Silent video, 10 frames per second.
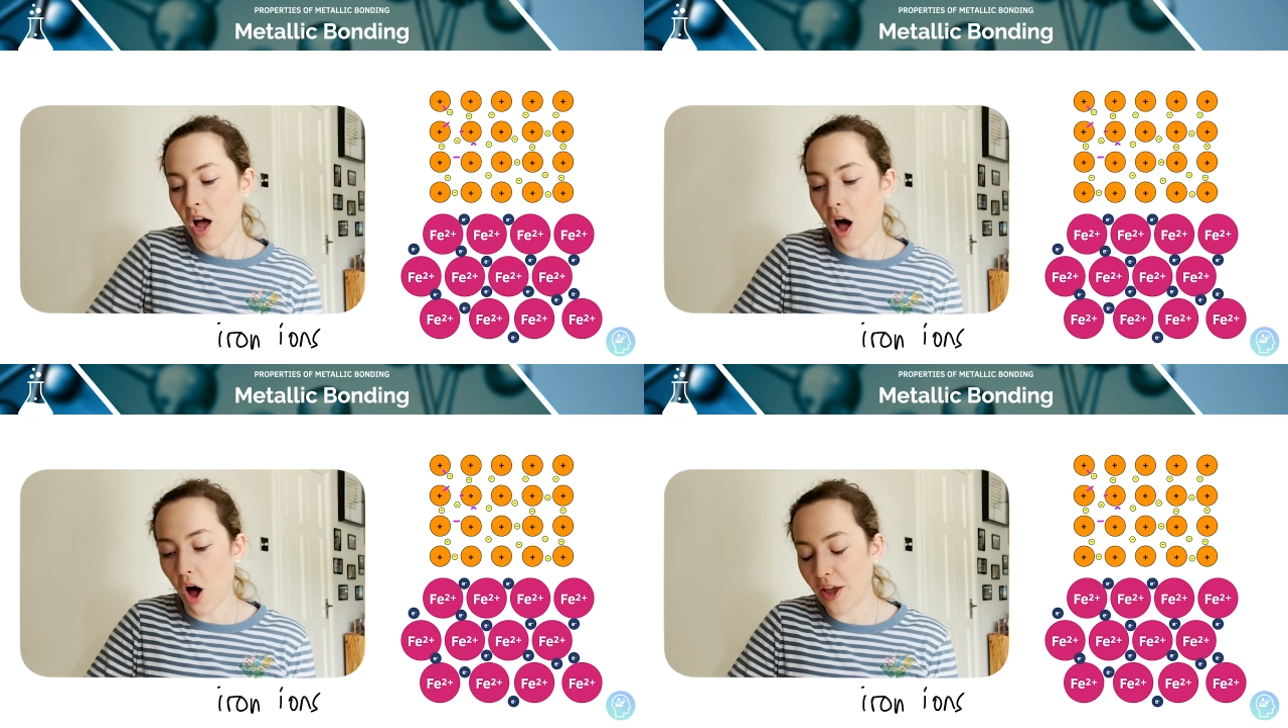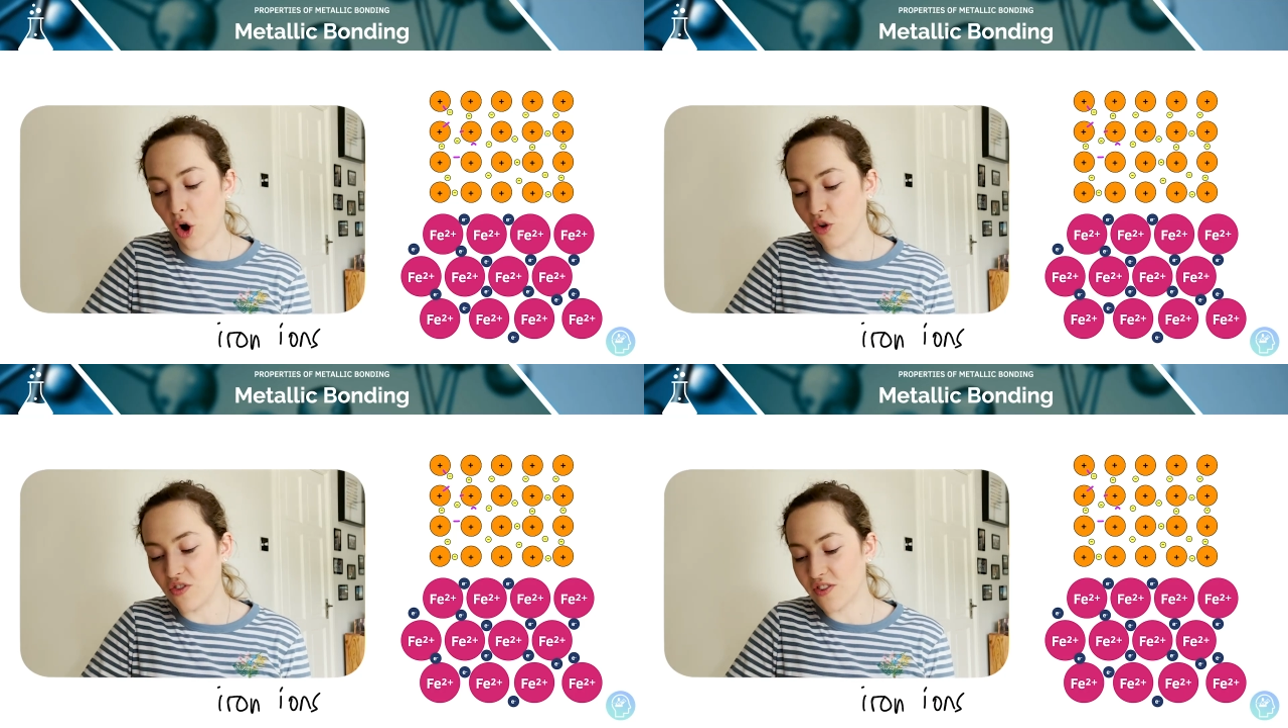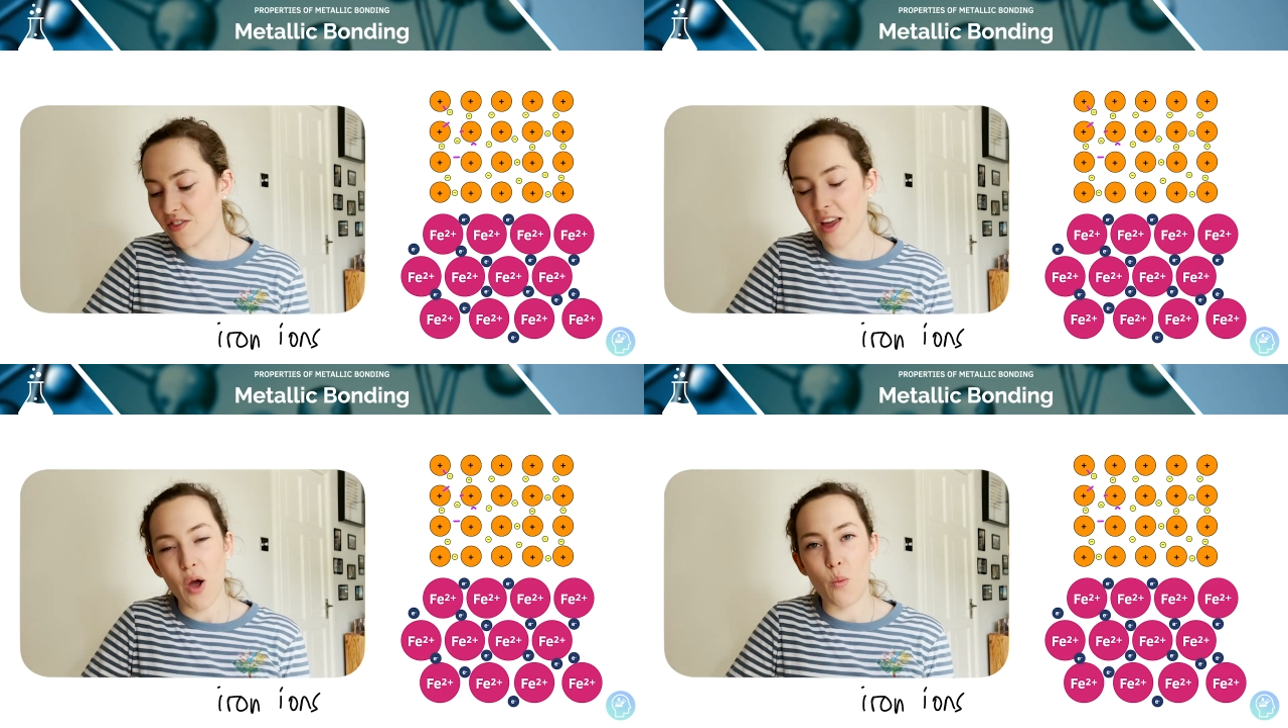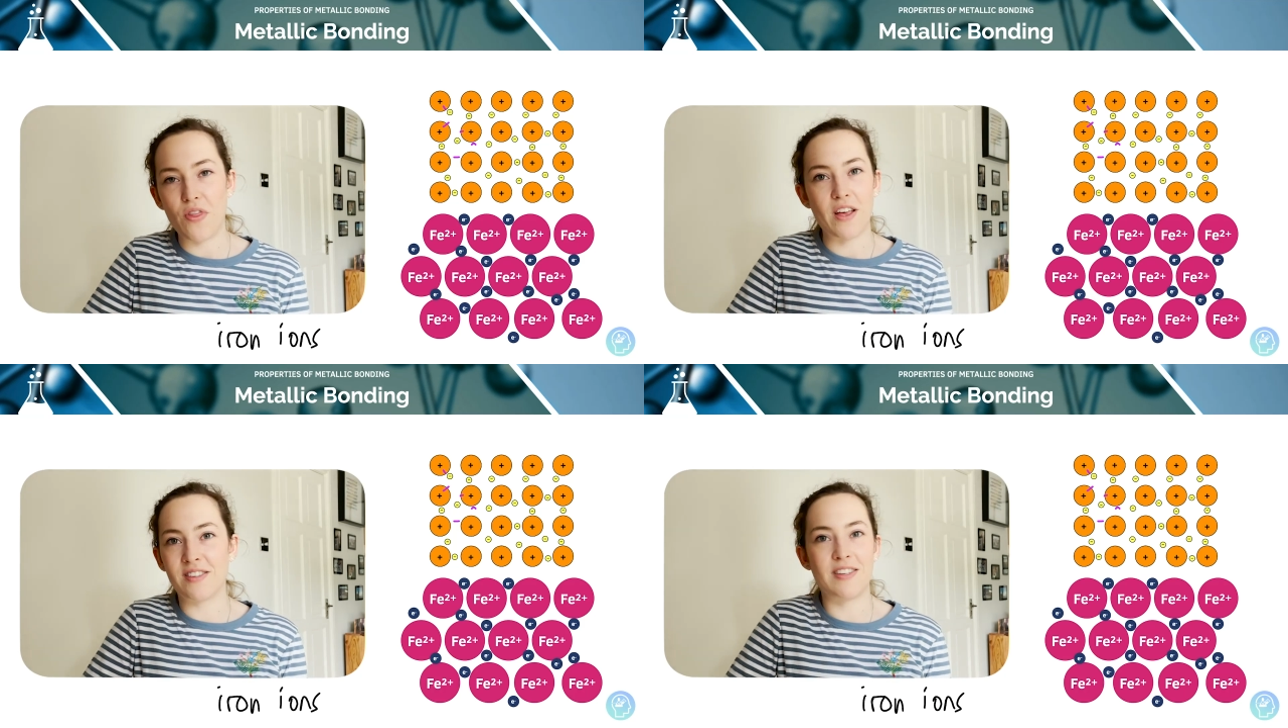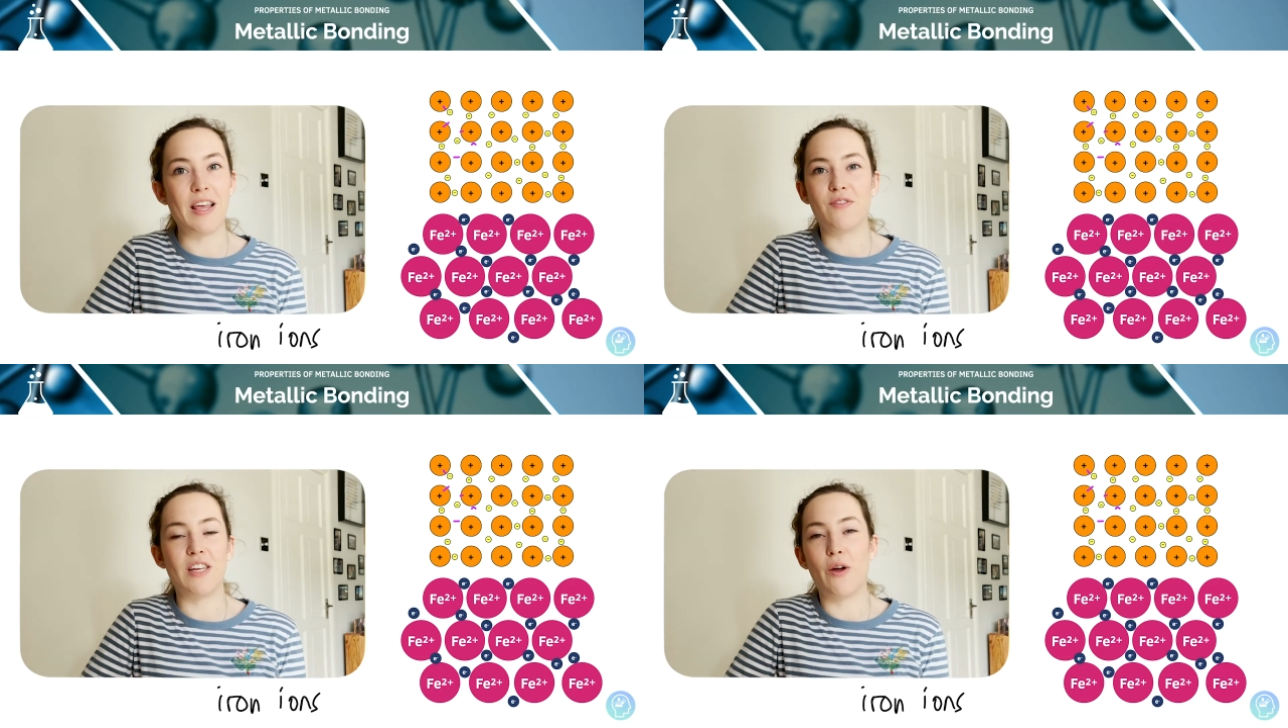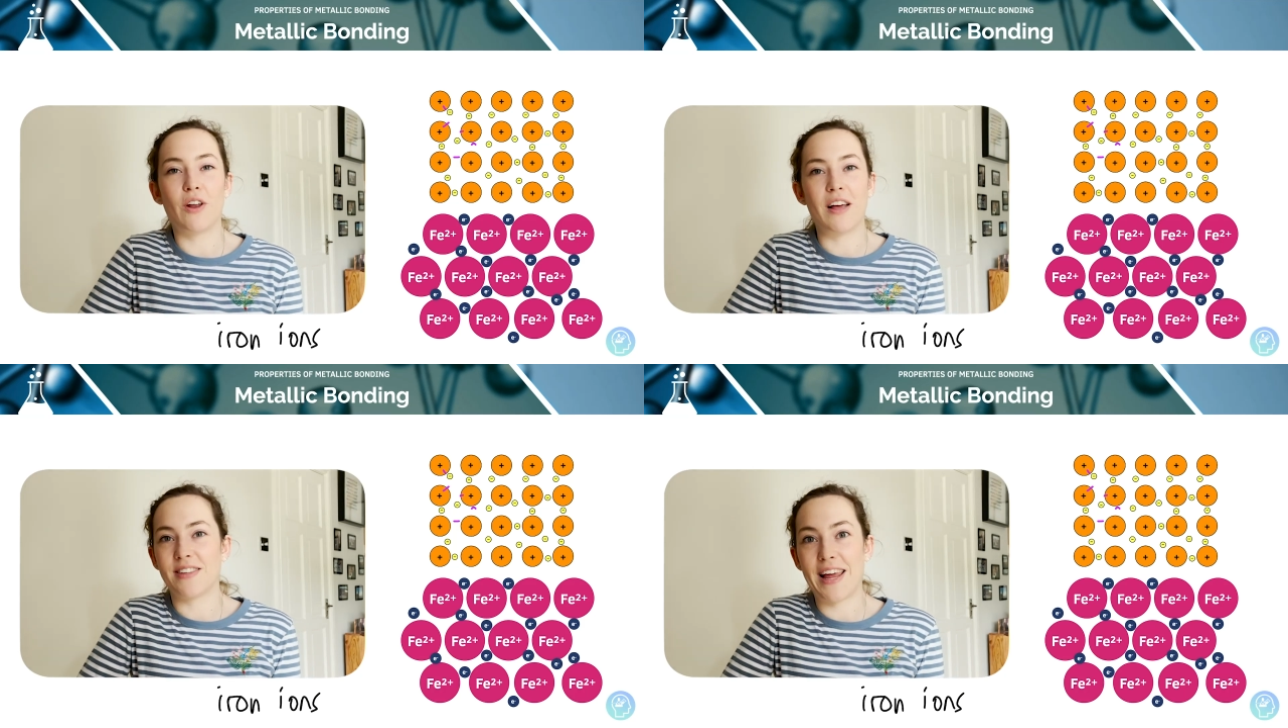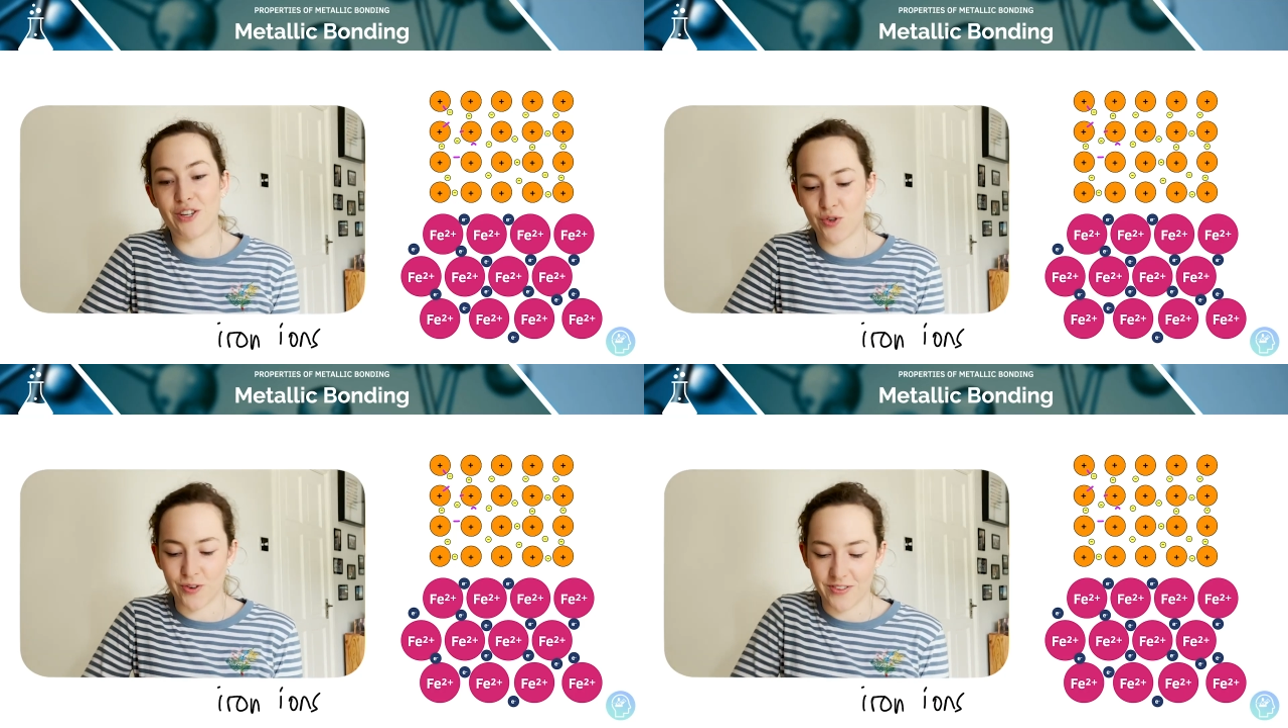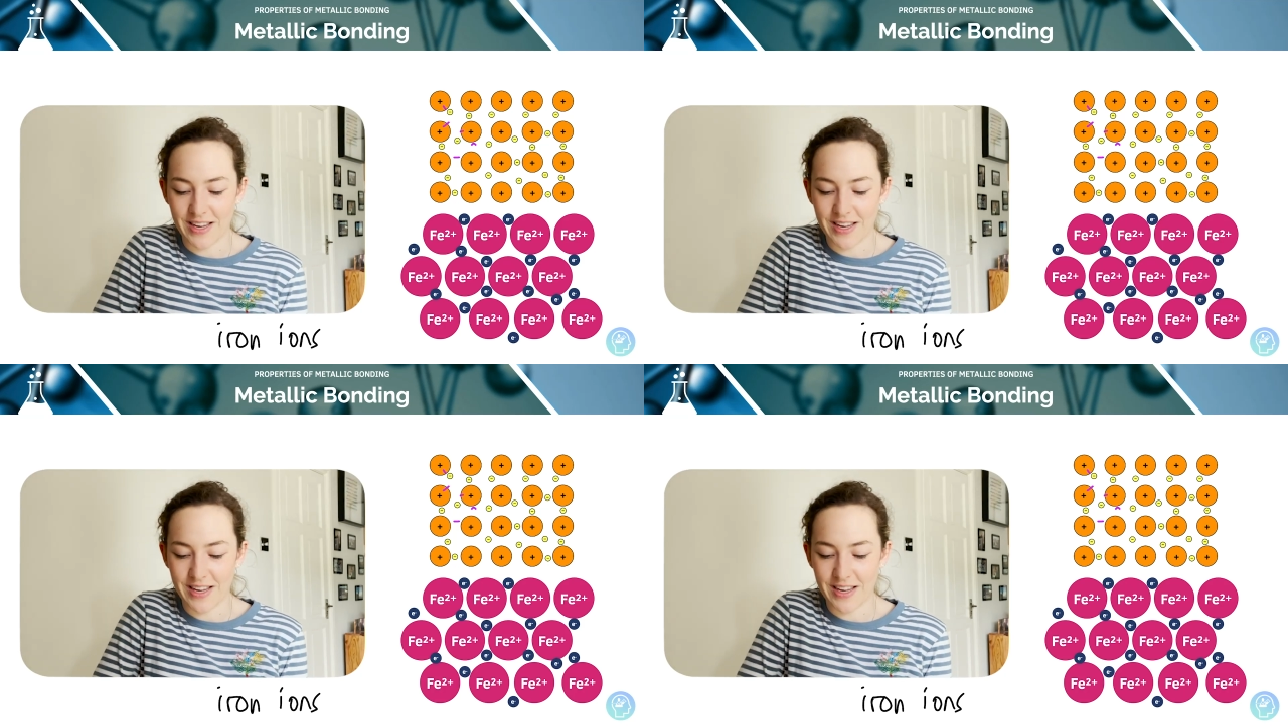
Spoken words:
ions with a sea of delocalized electrons.